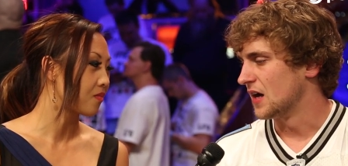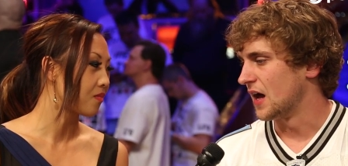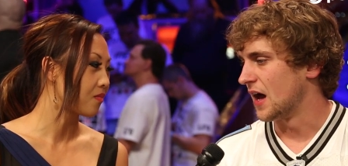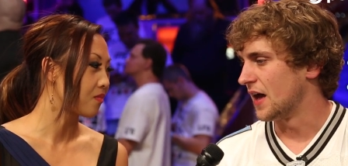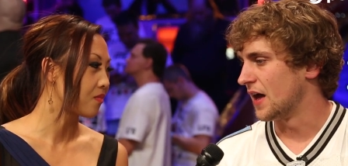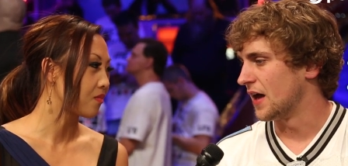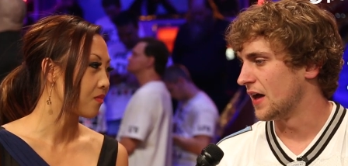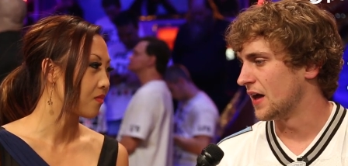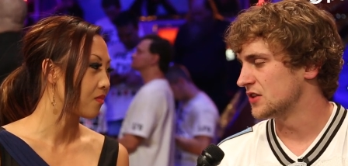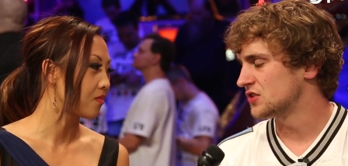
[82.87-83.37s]

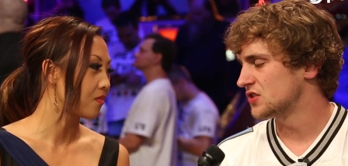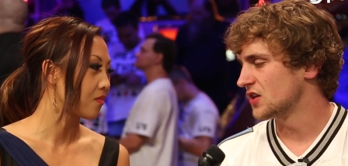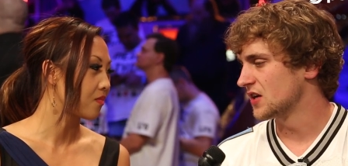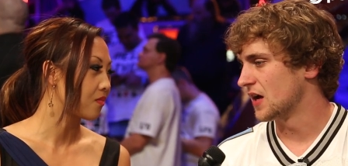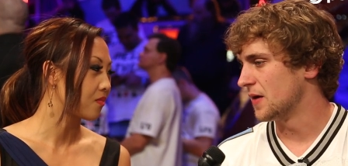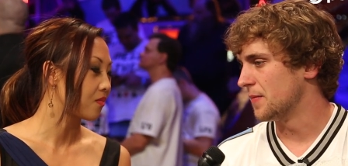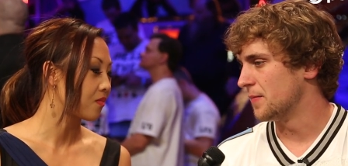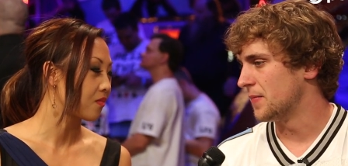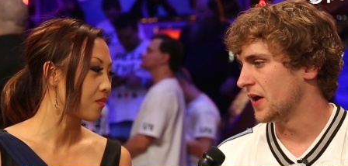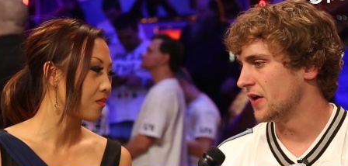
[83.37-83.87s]
Speaker 1: I just think
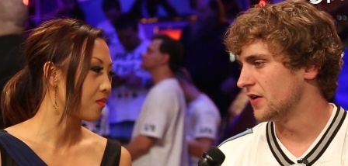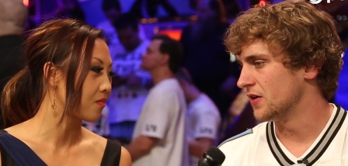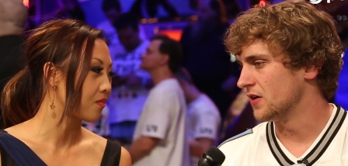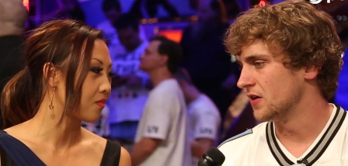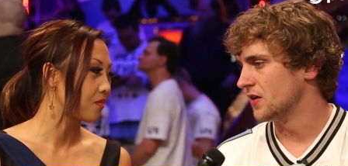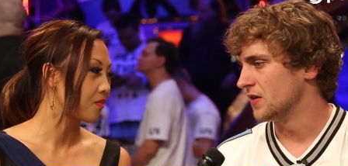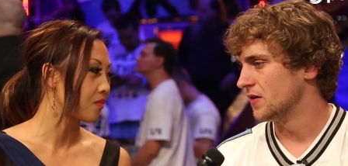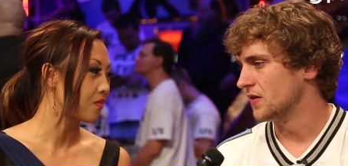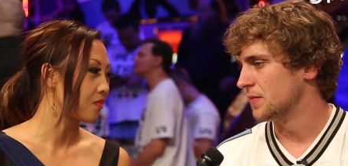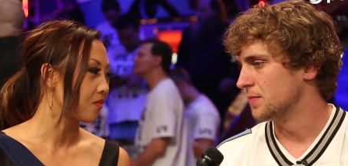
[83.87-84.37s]
I'm
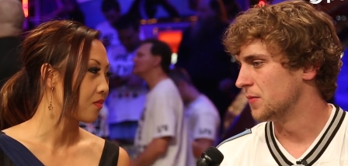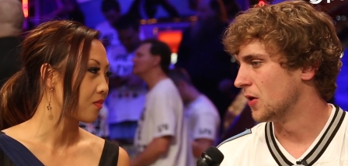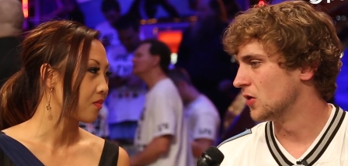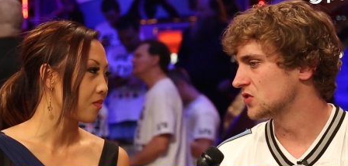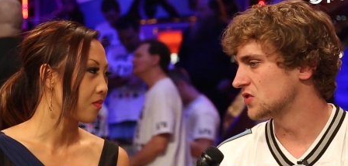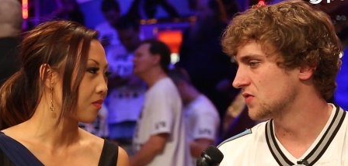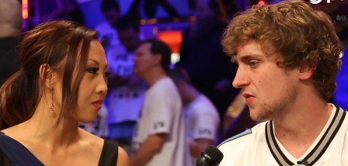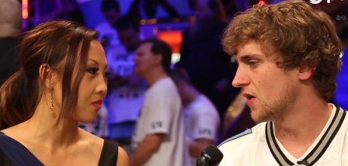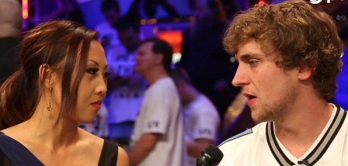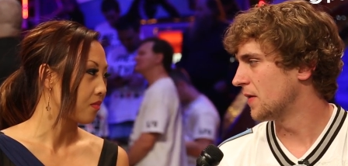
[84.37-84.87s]
better
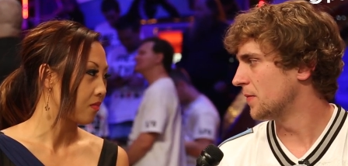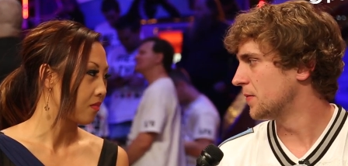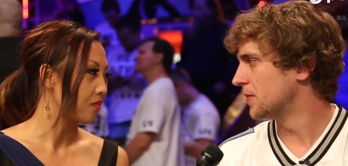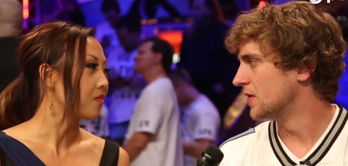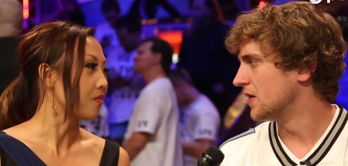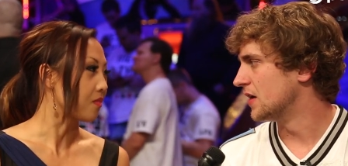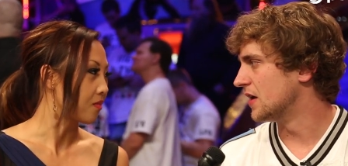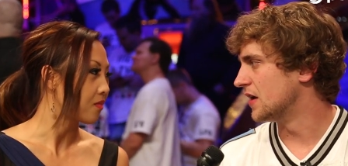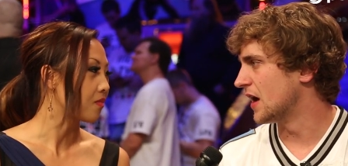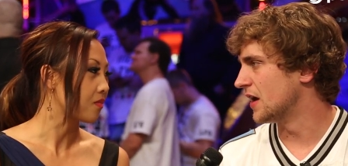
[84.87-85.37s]
post-flop,
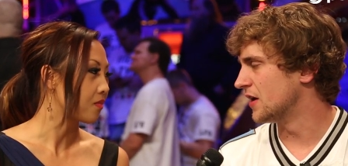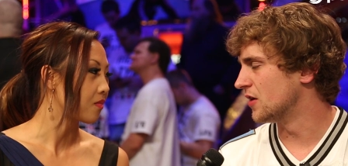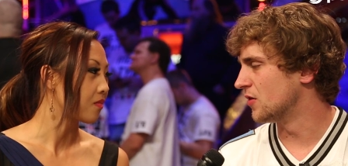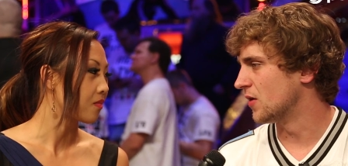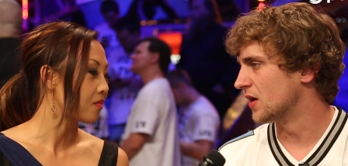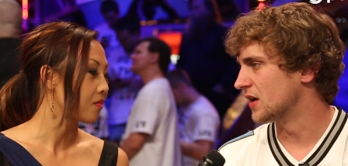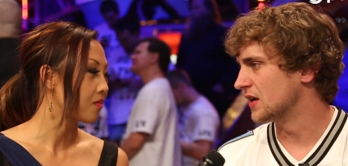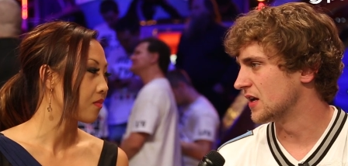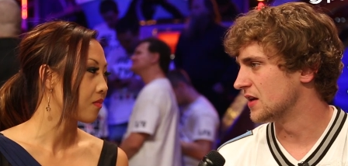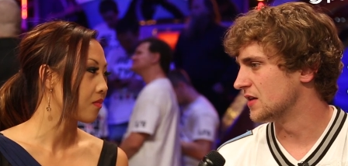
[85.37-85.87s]
and I didn't
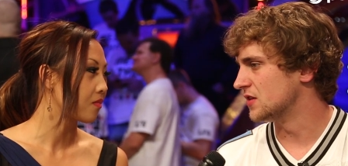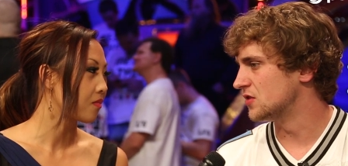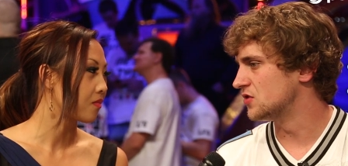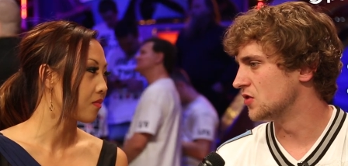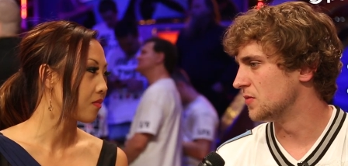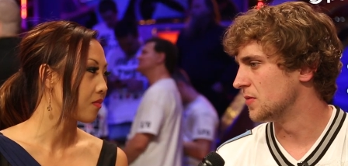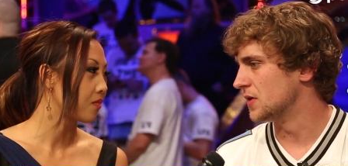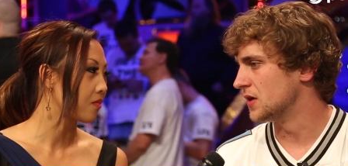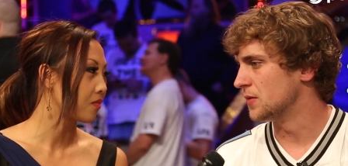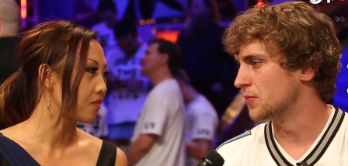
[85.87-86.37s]
want to get into
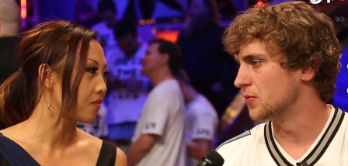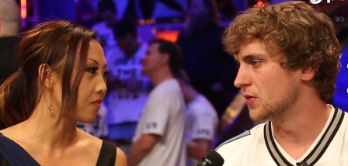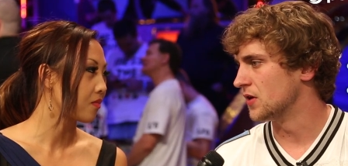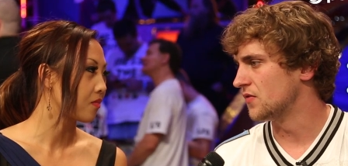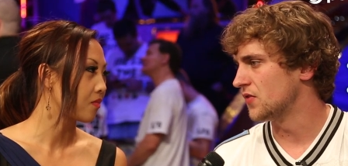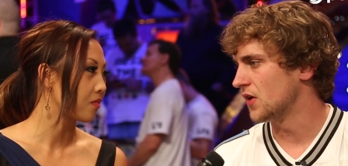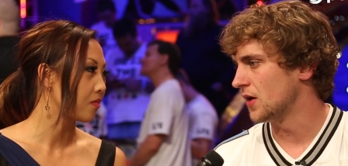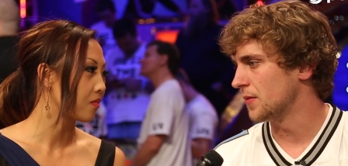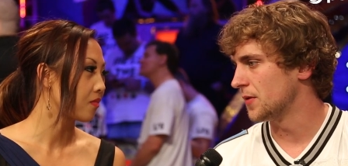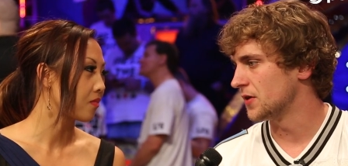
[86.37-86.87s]
too many
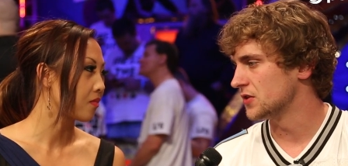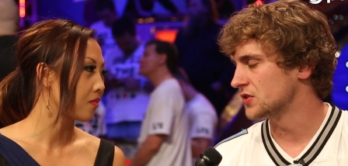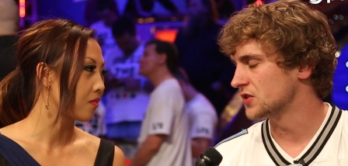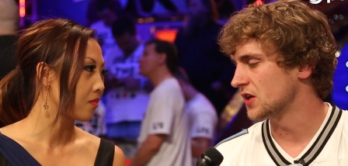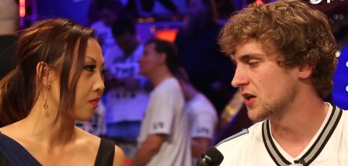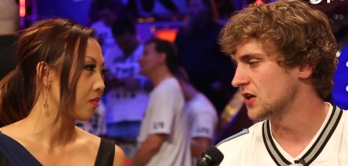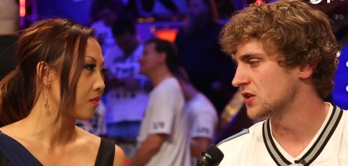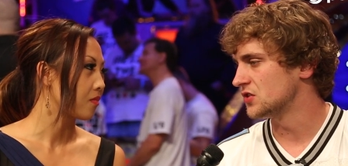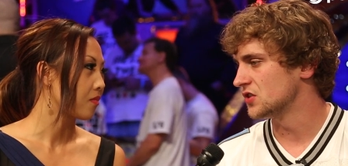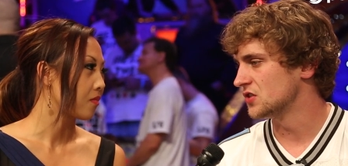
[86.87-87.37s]
pre-flop
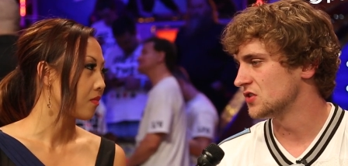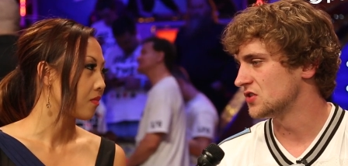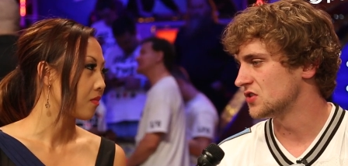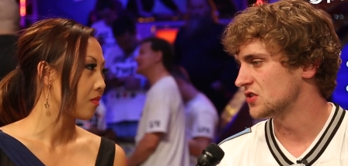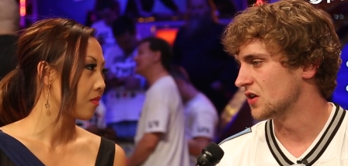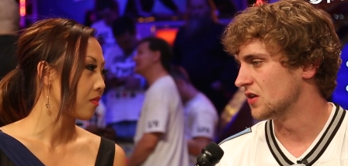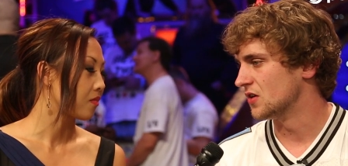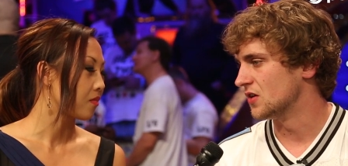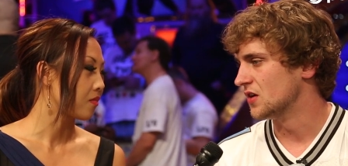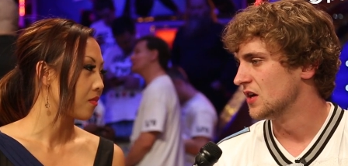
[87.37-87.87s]
altercations,
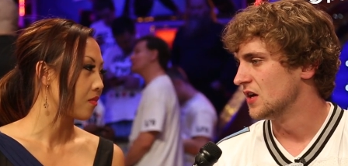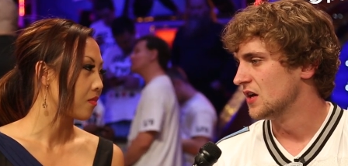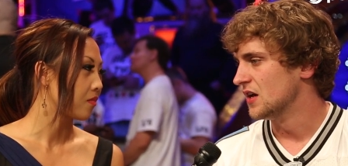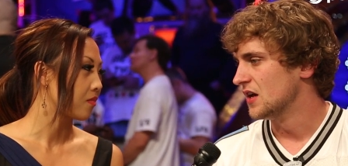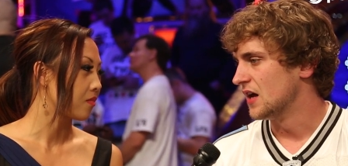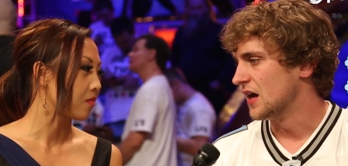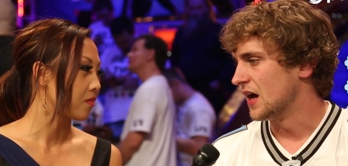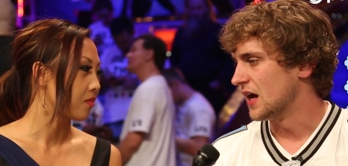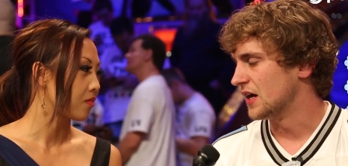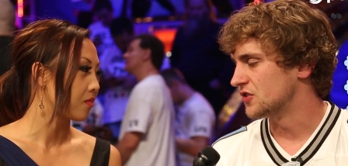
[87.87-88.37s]
so
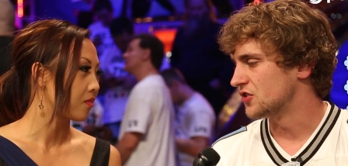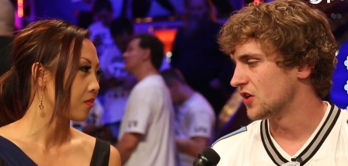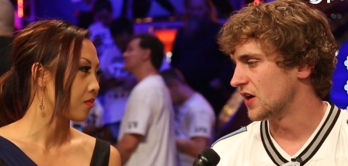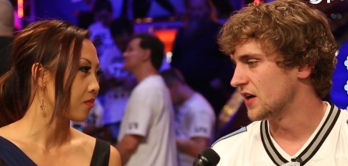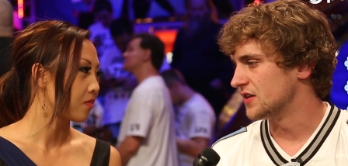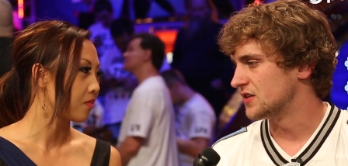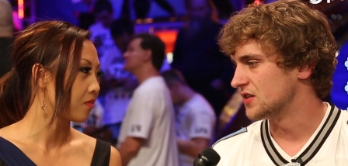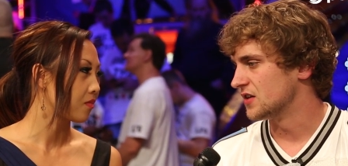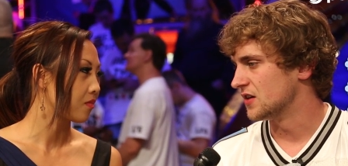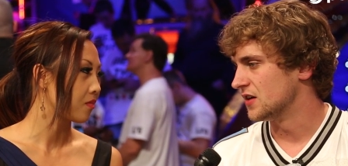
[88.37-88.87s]
I
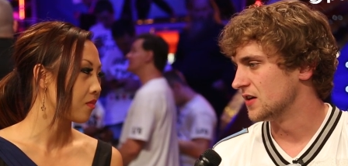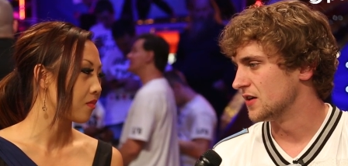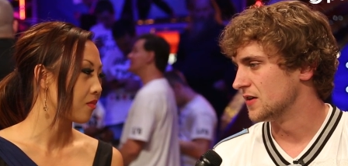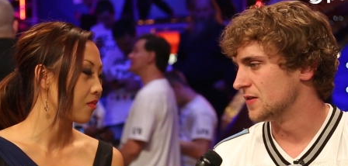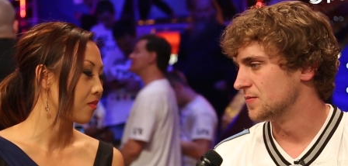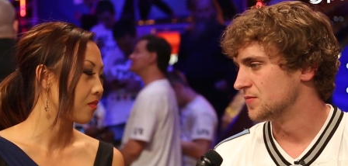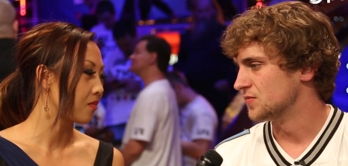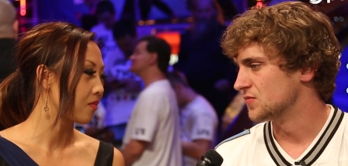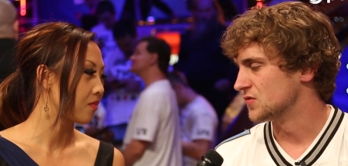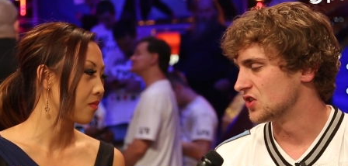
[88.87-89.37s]
tried
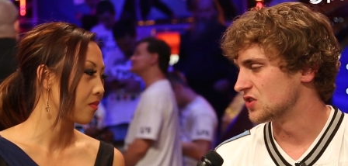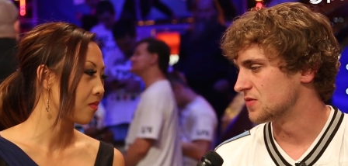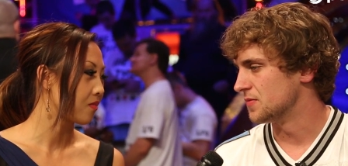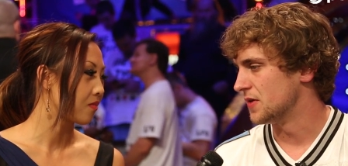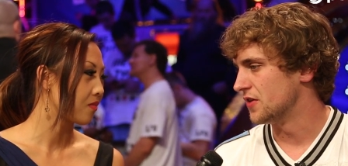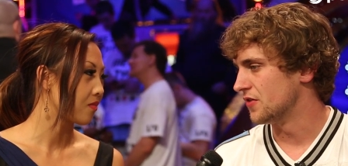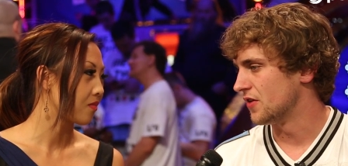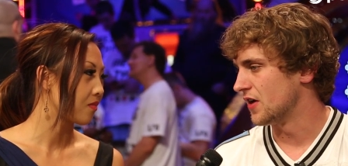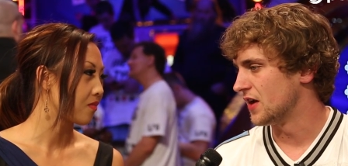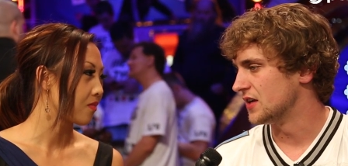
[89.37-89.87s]
to just
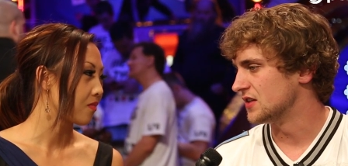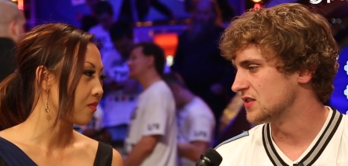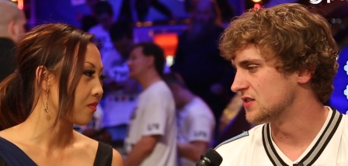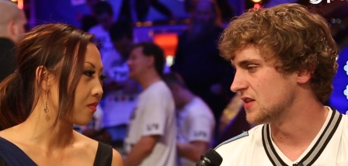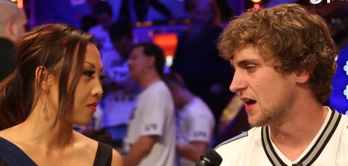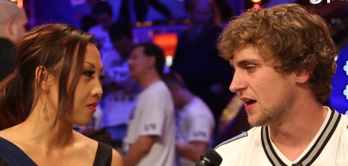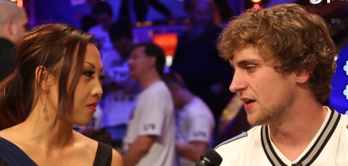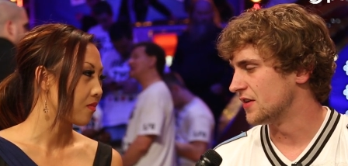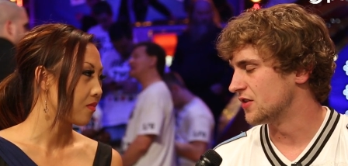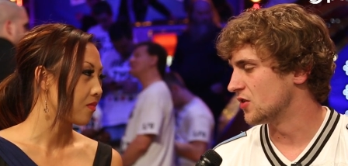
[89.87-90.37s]
min-raise,
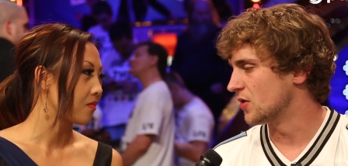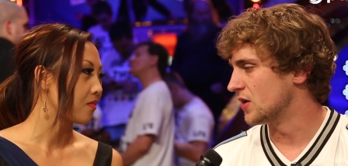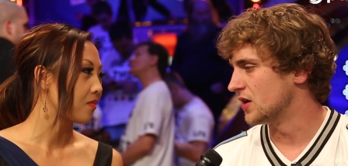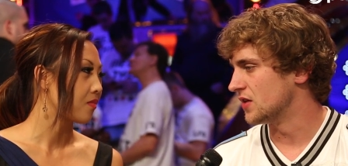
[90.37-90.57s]
not do